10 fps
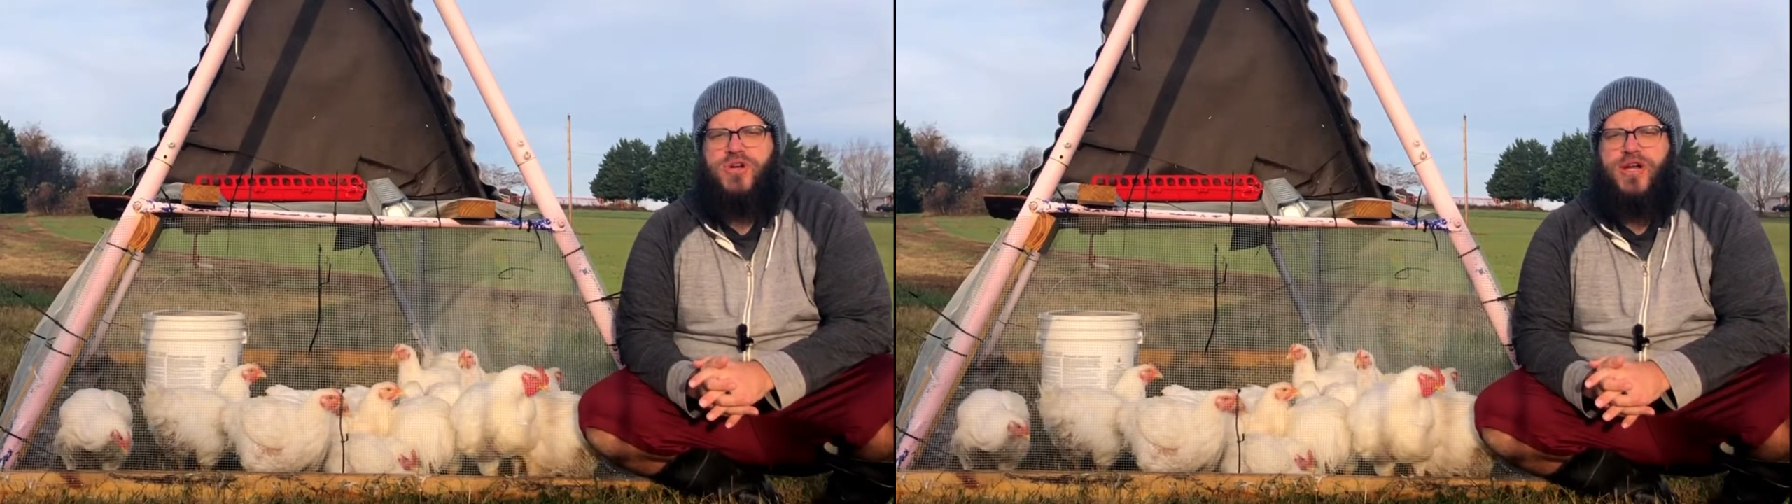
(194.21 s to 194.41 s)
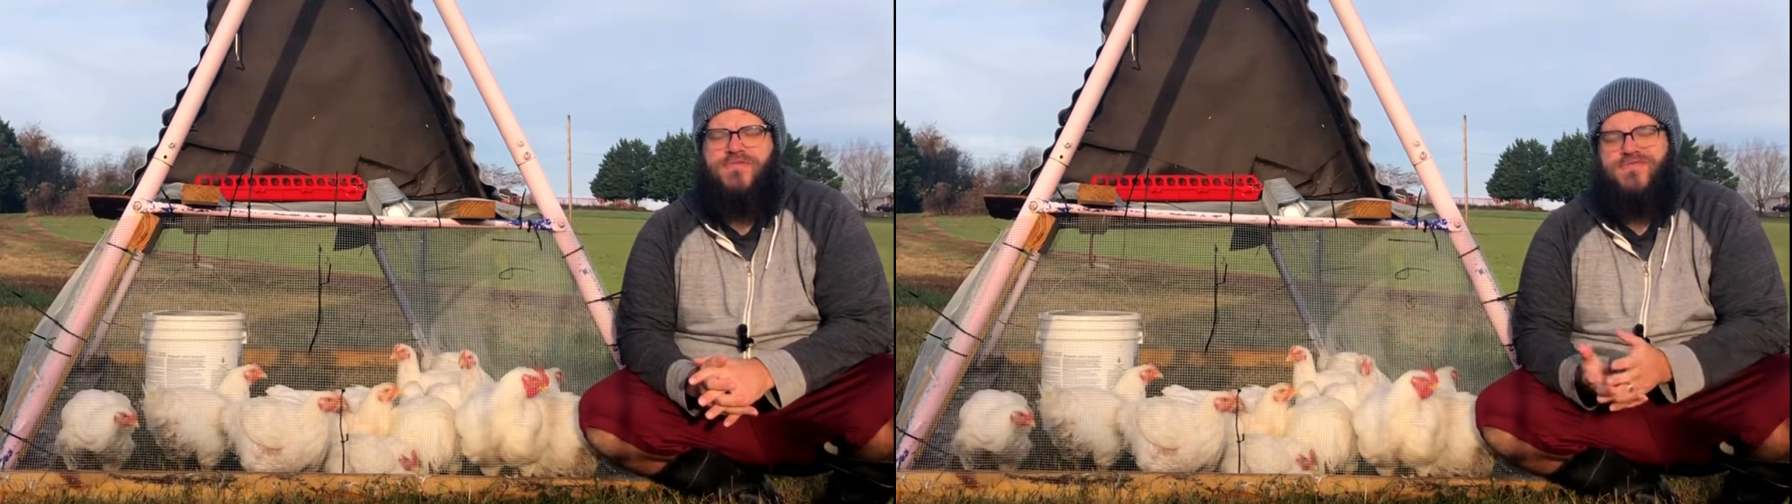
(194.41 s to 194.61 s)

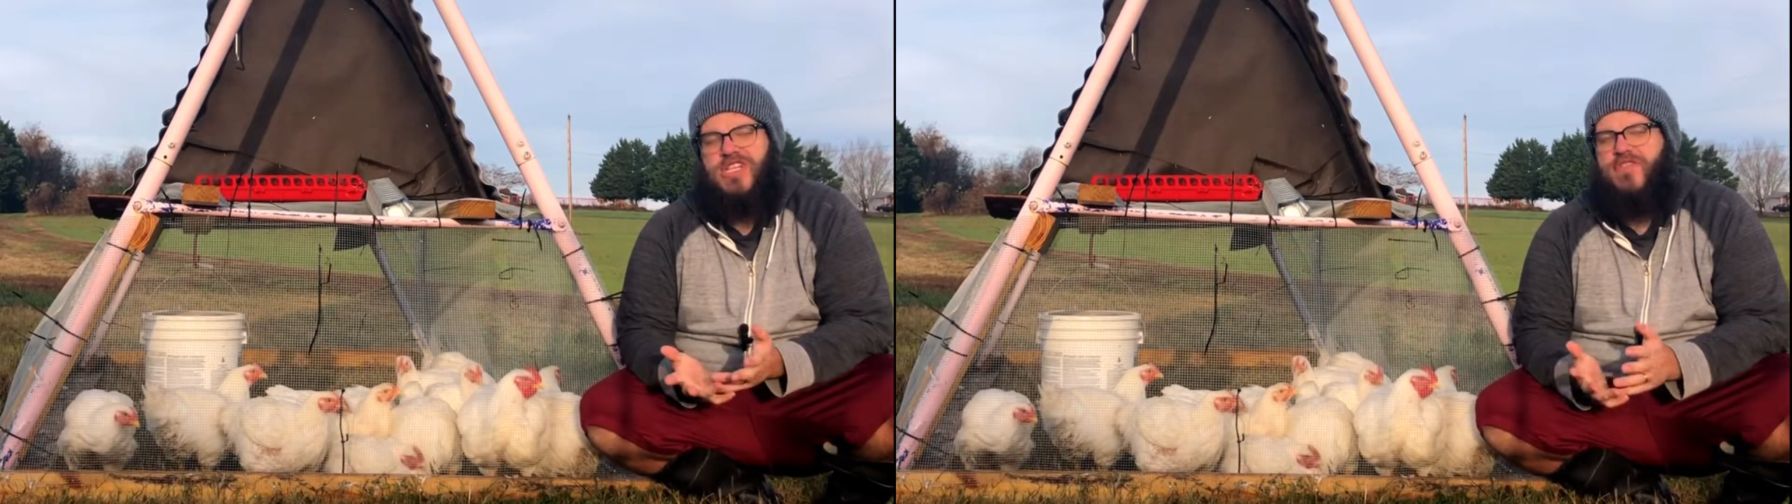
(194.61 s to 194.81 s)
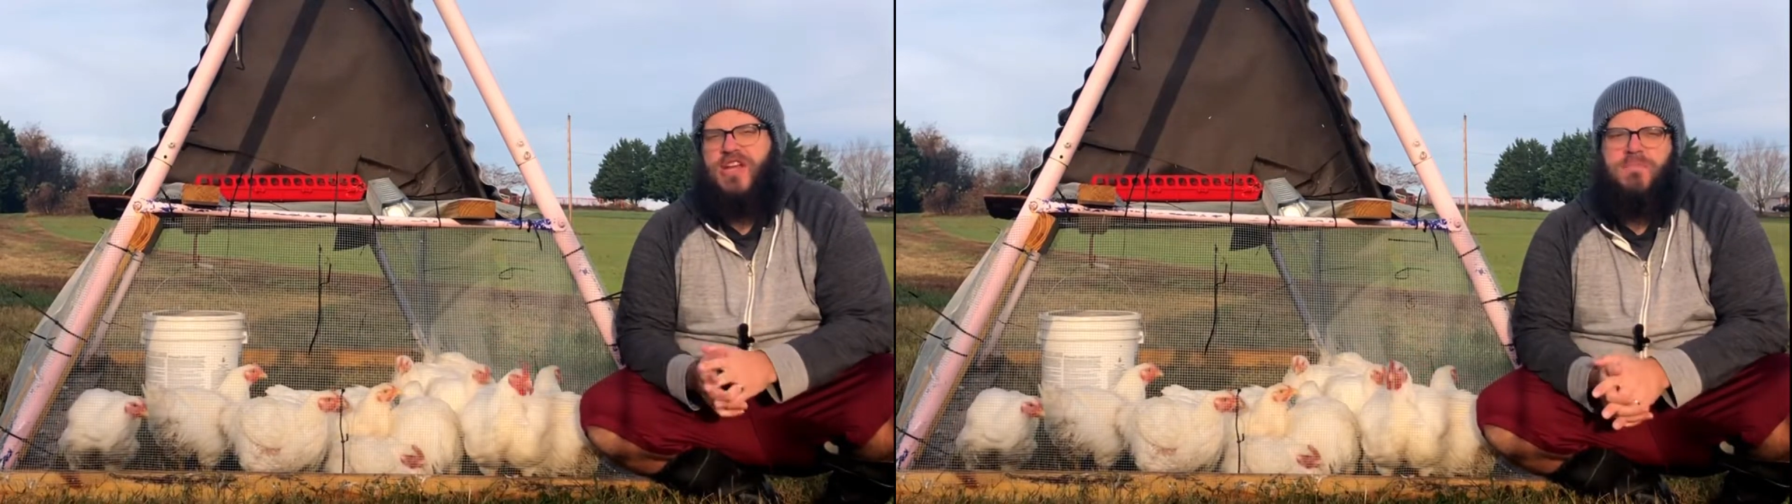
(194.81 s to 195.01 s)
try to
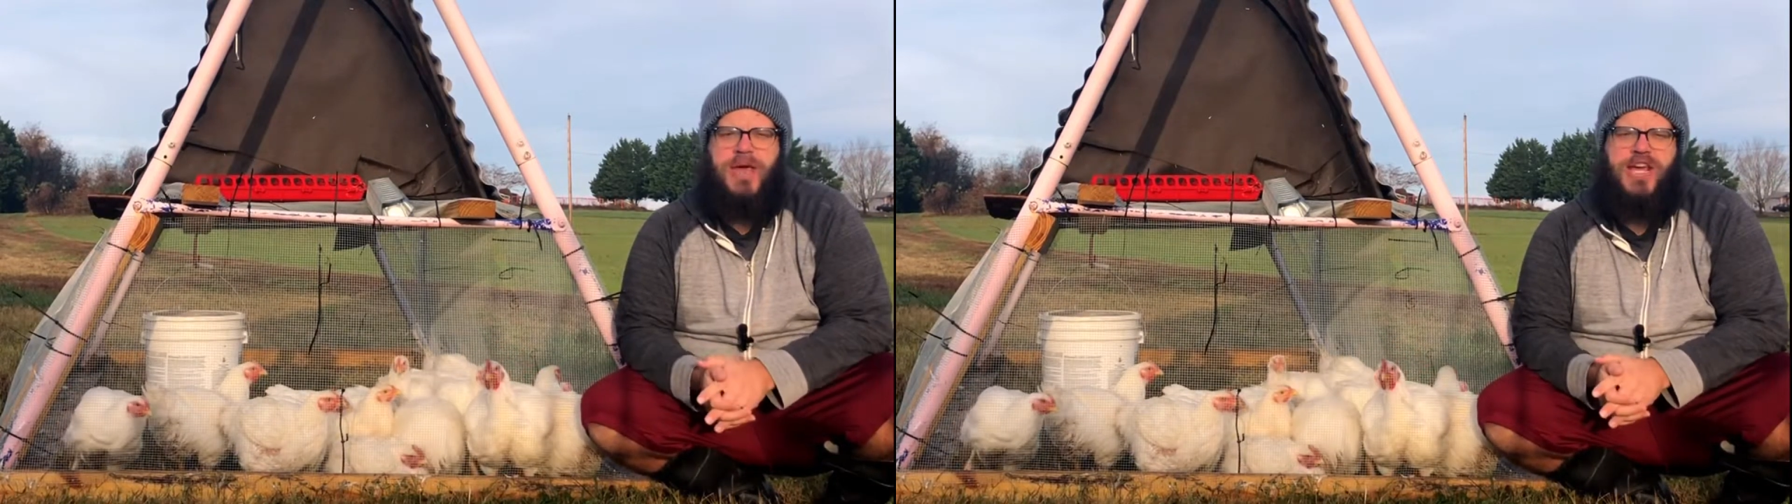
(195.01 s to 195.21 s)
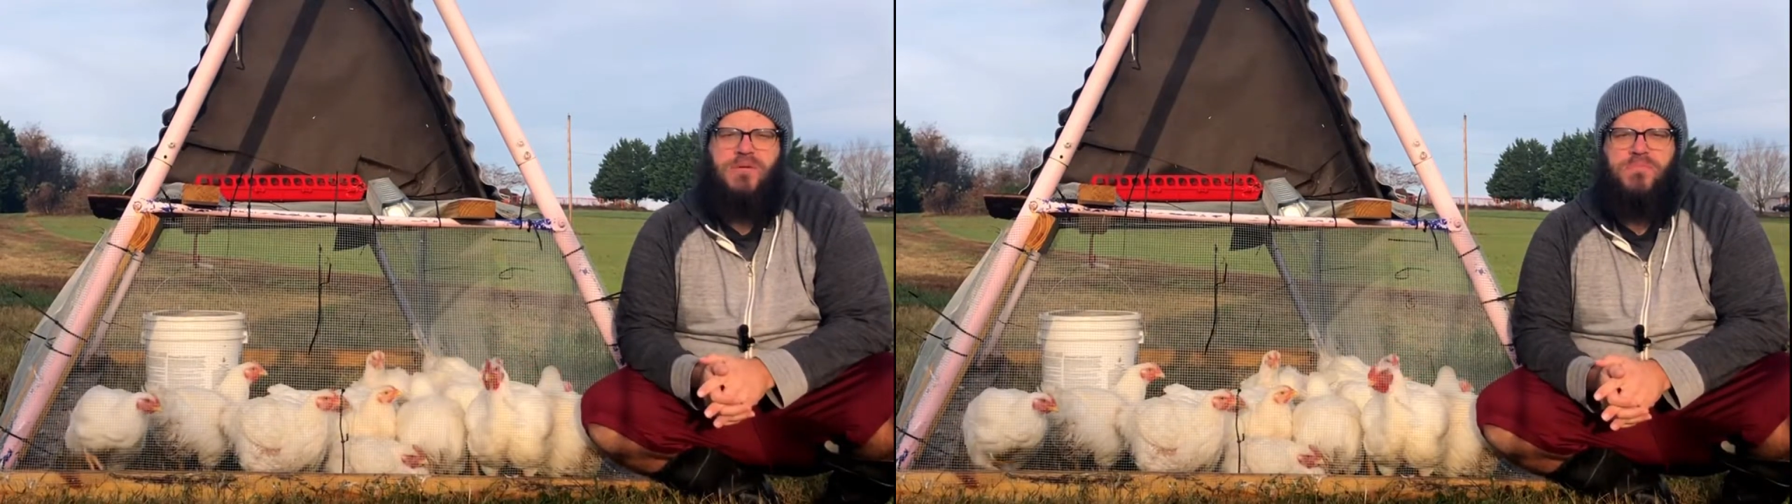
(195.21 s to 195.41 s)
just find a
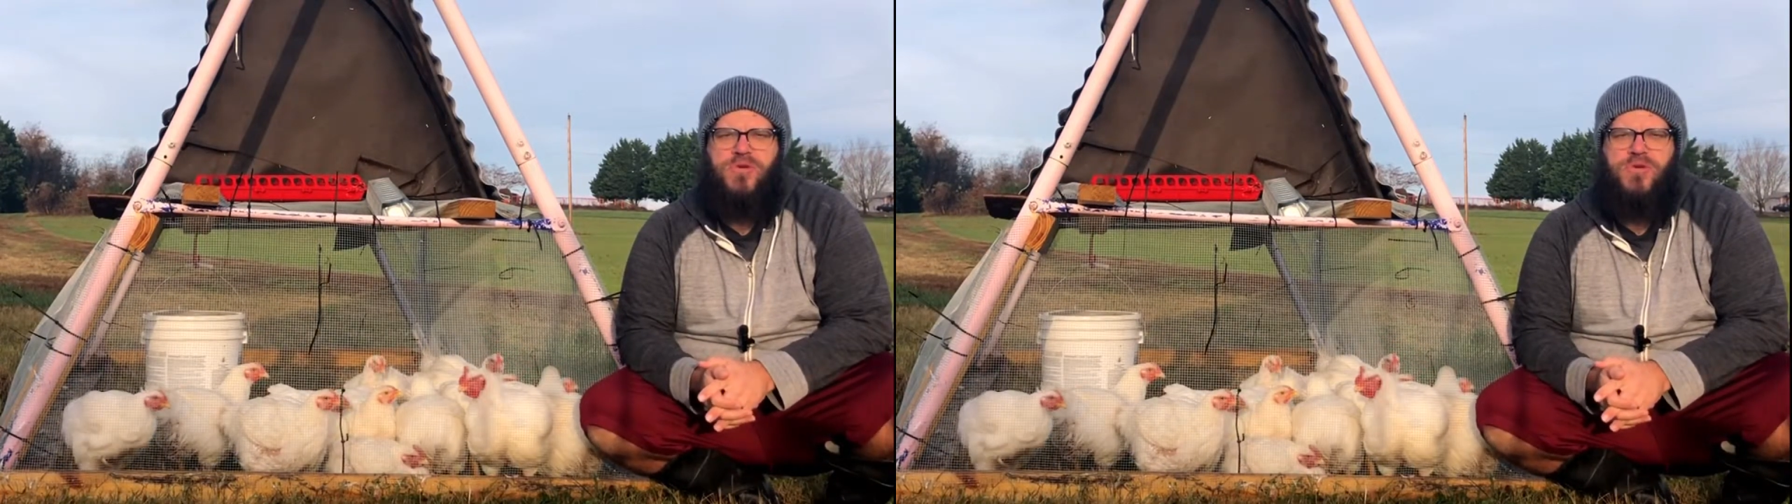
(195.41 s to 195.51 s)
backup